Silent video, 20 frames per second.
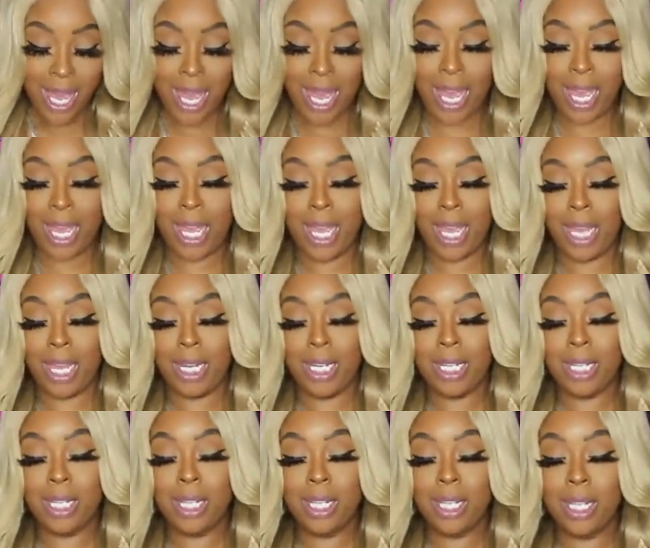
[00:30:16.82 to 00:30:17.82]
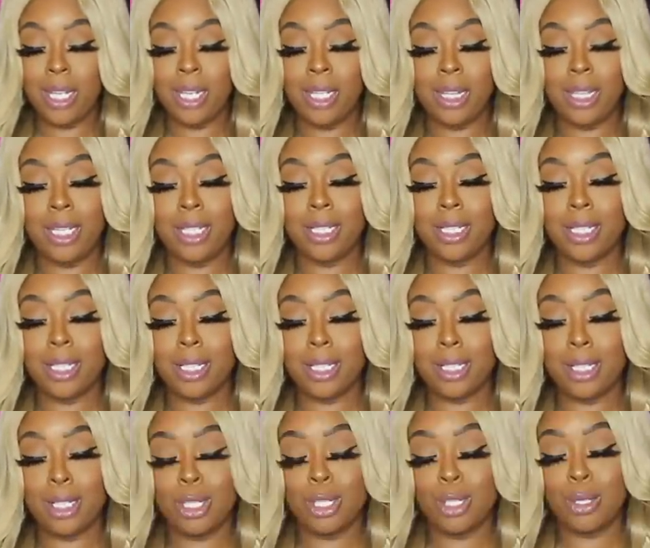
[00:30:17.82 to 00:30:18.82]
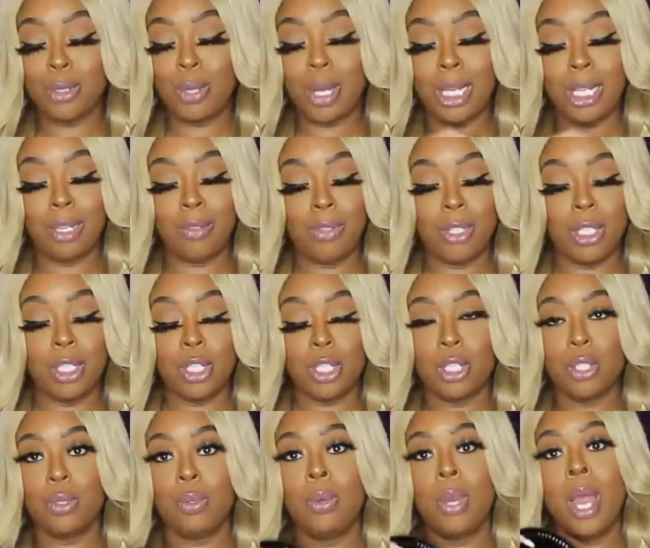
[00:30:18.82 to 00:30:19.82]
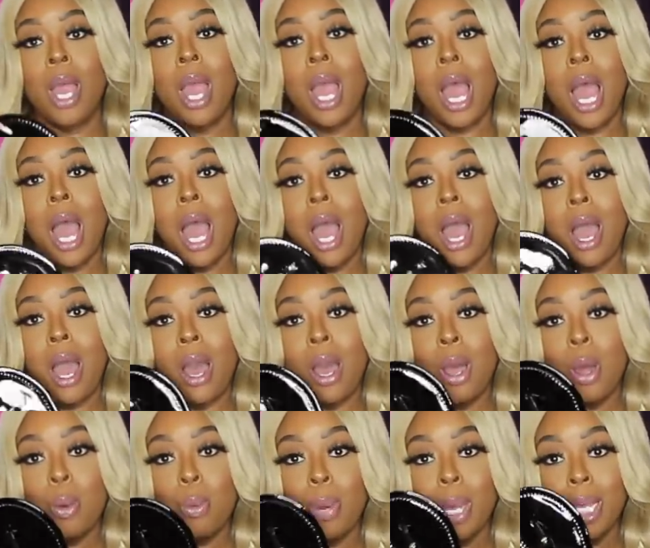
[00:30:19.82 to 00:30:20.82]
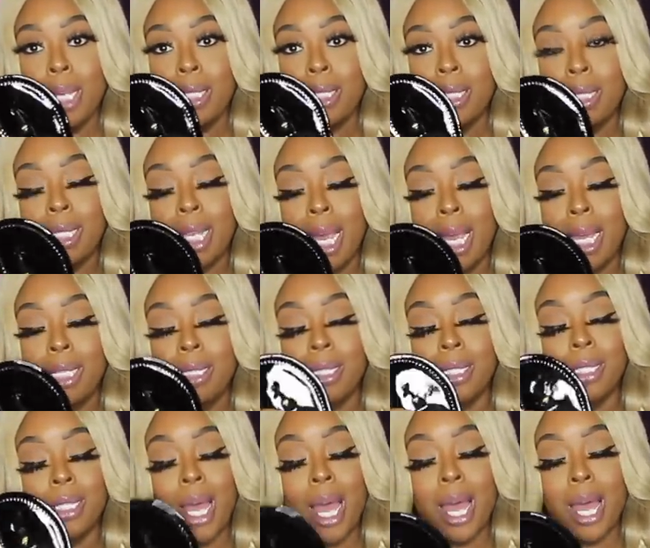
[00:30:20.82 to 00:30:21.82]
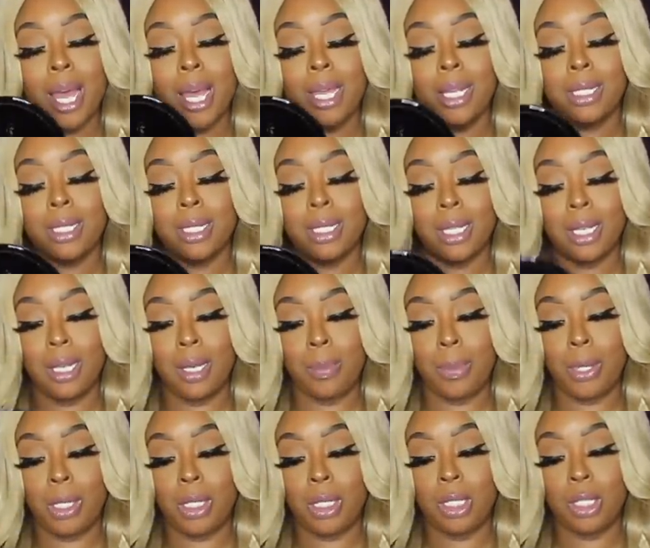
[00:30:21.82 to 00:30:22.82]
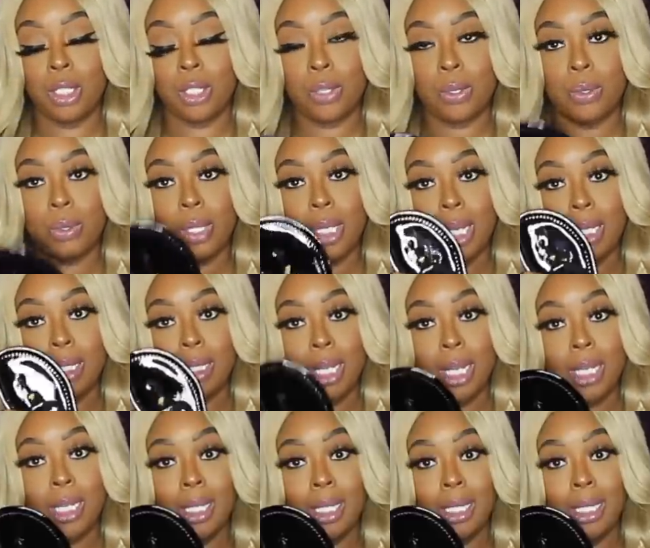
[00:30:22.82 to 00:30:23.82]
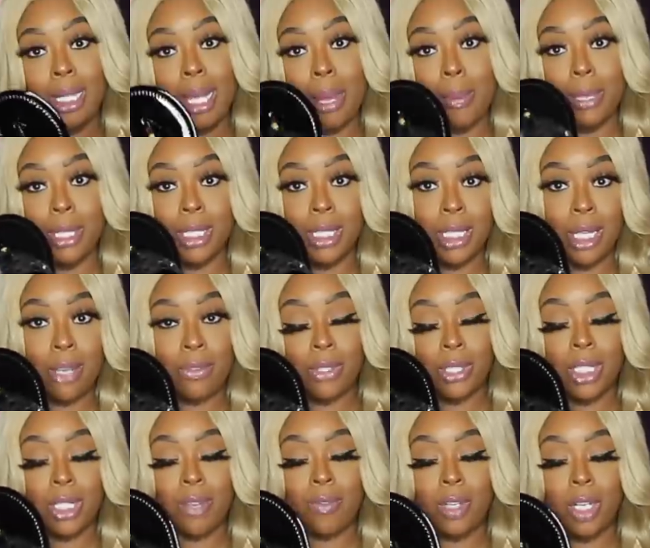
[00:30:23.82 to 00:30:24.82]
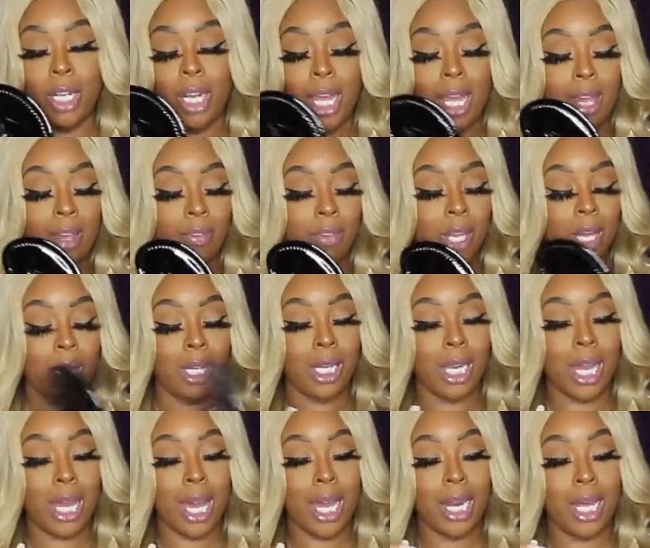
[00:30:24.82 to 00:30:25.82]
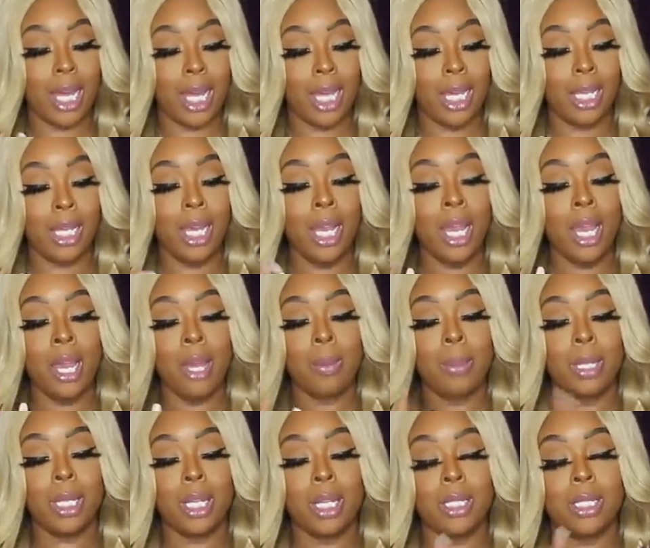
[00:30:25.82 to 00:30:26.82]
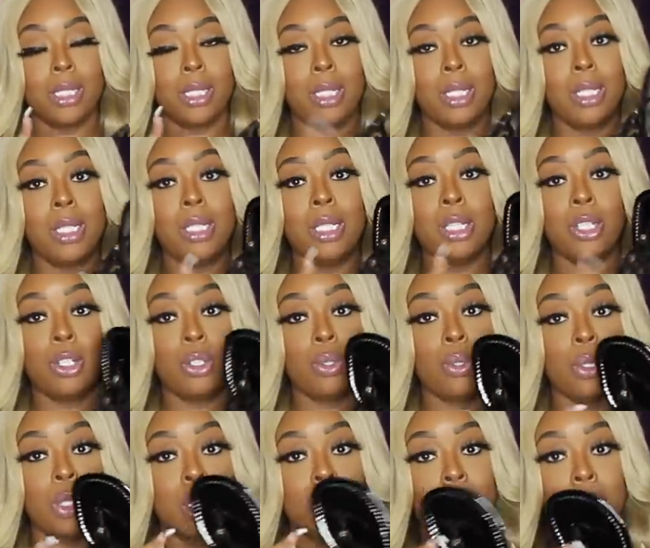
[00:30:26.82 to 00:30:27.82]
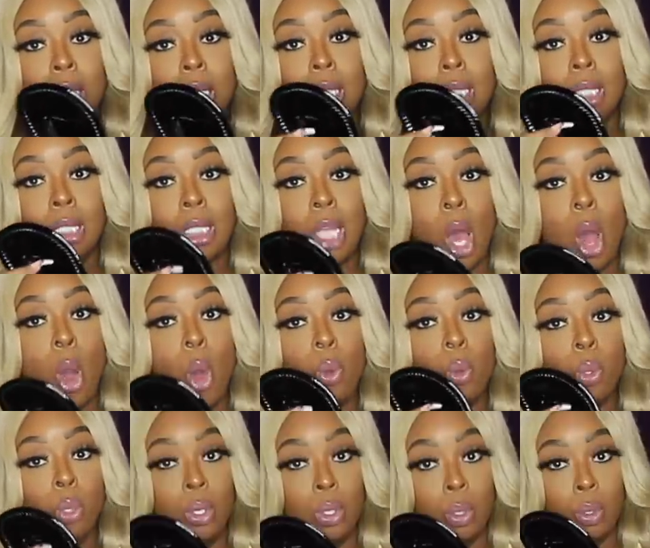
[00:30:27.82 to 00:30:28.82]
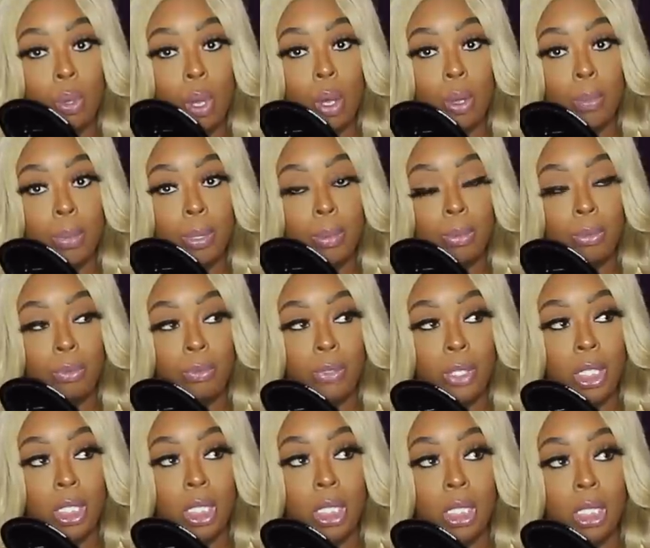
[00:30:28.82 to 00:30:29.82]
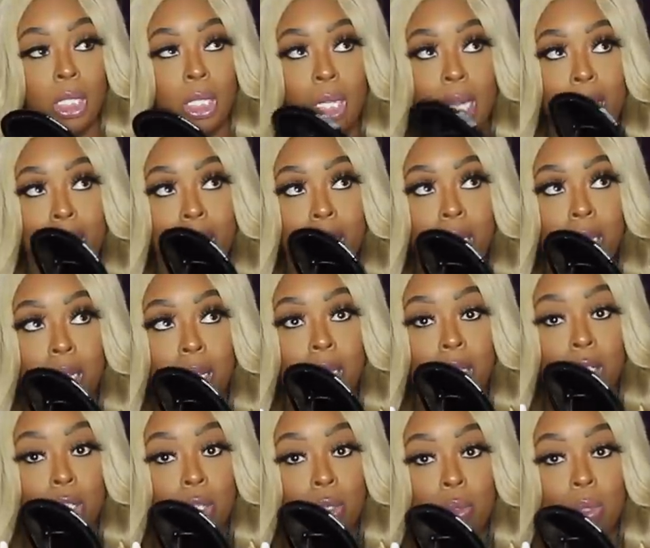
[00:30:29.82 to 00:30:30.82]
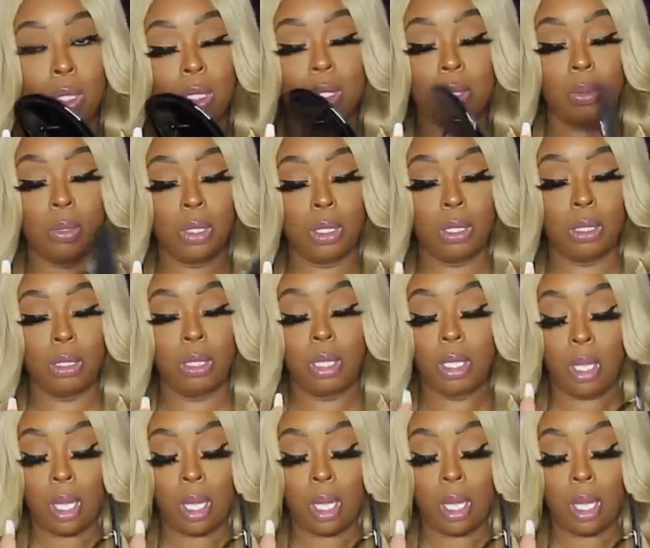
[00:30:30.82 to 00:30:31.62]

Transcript: and this is the shoe I love this shoe I always say size up in these shoes because technically I'm a seven seven and a half now and I got an eight because these shoes look so little on people's feet it look like the shoe is too little